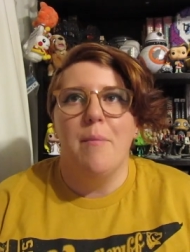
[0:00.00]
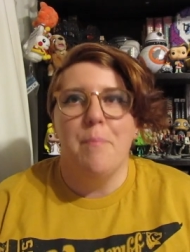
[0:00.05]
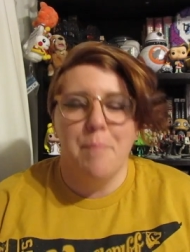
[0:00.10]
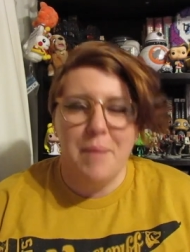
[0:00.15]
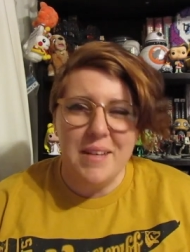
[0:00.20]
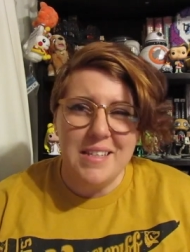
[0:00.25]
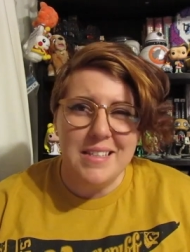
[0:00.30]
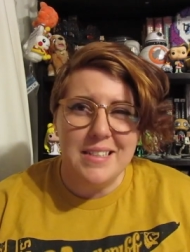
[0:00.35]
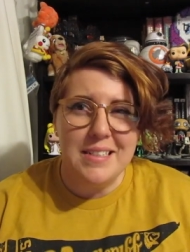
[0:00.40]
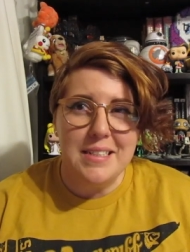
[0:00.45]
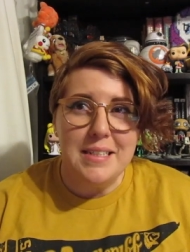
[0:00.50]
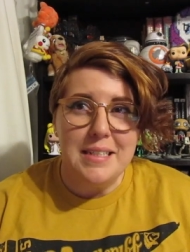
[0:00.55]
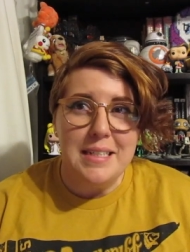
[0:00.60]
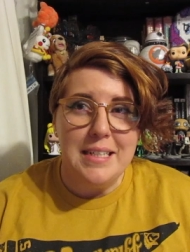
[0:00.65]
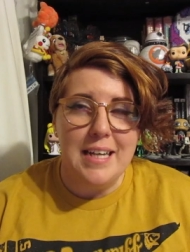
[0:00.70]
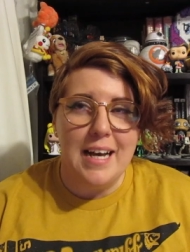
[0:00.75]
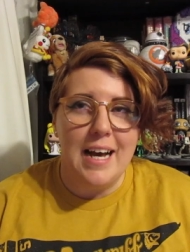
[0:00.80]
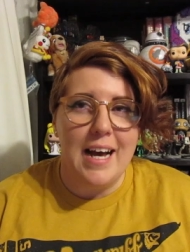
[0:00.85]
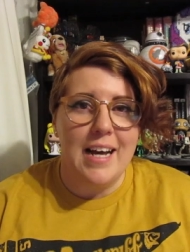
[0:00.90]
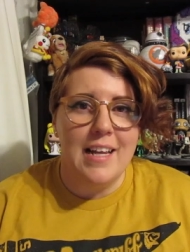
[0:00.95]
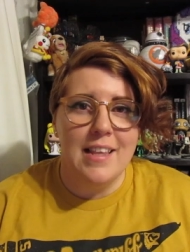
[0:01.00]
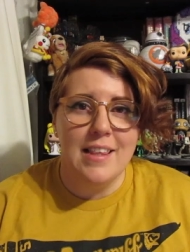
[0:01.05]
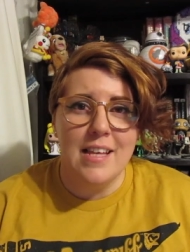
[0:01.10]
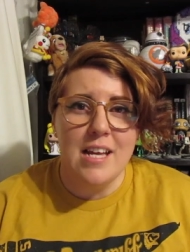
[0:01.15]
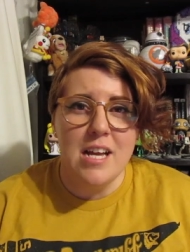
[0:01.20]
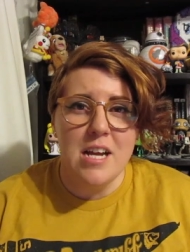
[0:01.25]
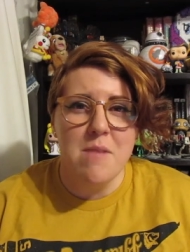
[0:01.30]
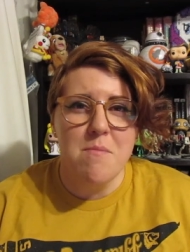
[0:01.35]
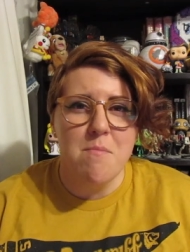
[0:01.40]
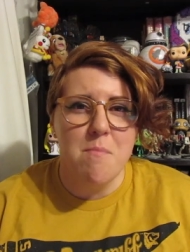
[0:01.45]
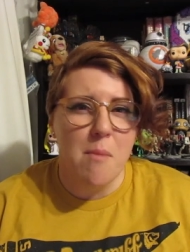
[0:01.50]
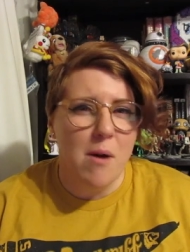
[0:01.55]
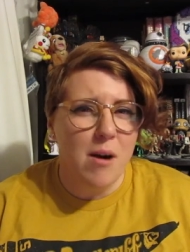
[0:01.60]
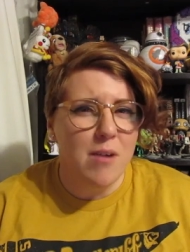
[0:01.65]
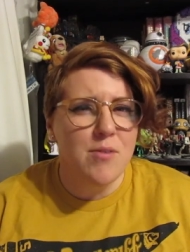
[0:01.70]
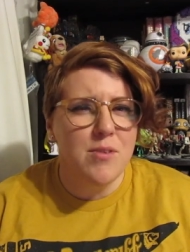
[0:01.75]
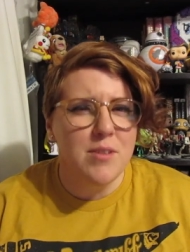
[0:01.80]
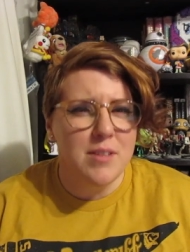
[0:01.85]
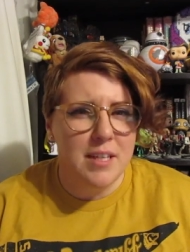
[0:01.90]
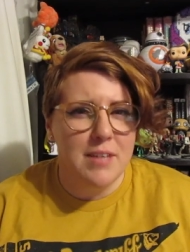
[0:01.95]
Basically, I think
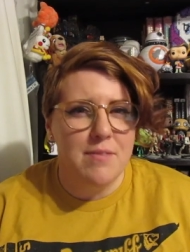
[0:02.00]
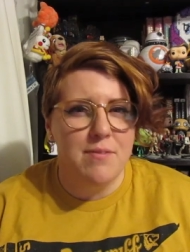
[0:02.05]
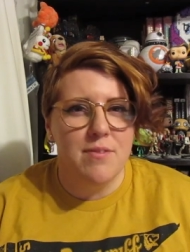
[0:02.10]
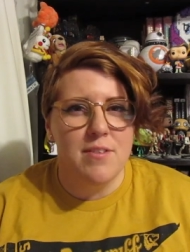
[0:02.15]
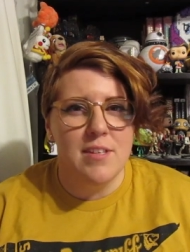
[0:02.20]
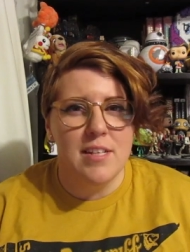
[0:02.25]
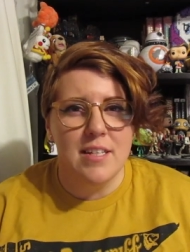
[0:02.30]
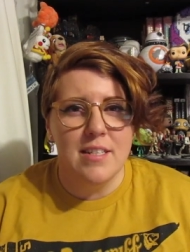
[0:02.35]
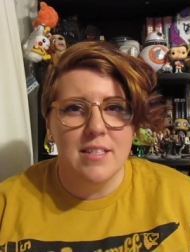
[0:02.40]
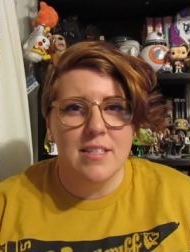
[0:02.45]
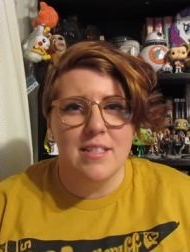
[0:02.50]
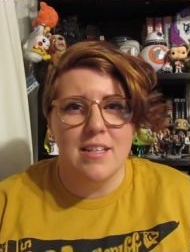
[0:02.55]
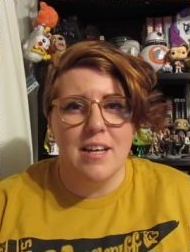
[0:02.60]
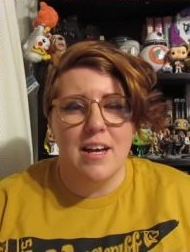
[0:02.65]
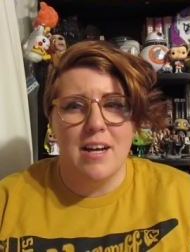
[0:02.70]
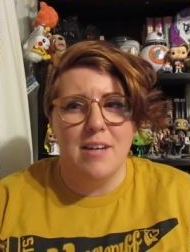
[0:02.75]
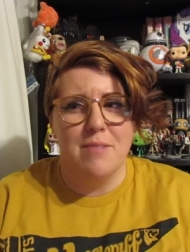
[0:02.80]
Marvel Netflix